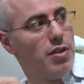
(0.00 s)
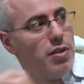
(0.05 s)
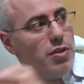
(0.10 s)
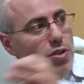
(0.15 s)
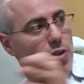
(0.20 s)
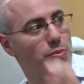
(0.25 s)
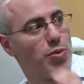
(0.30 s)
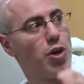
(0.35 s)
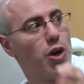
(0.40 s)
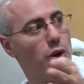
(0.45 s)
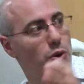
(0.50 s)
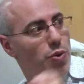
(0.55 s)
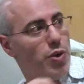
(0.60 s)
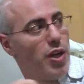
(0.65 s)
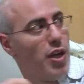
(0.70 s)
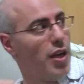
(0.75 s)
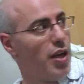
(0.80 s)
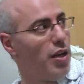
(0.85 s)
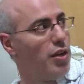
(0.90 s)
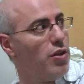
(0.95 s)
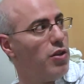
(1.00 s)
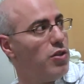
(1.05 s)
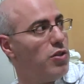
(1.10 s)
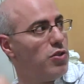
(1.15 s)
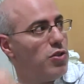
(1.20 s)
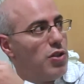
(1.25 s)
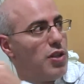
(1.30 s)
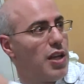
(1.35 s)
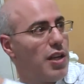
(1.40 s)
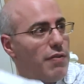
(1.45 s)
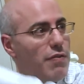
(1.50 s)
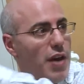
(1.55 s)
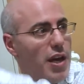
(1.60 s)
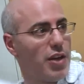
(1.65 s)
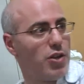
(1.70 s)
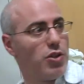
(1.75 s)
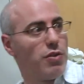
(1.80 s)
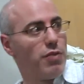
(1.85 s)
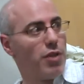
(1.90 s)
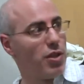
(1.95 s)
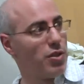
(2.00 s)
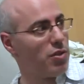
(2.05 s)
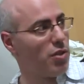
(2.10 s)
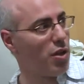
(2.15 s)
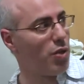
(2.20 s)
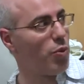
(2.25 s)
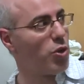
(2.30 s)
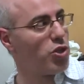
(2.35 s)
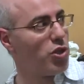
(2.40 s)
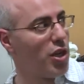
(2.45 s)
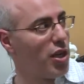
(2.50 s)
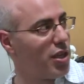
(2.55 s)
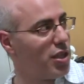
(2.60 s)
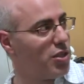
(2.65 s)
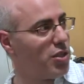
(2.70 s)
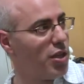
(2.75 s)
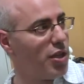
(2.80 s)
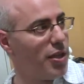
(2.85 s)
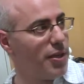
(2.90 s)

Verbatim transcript: some code in to take advantage of this. Otherwise, exactly. you not going to see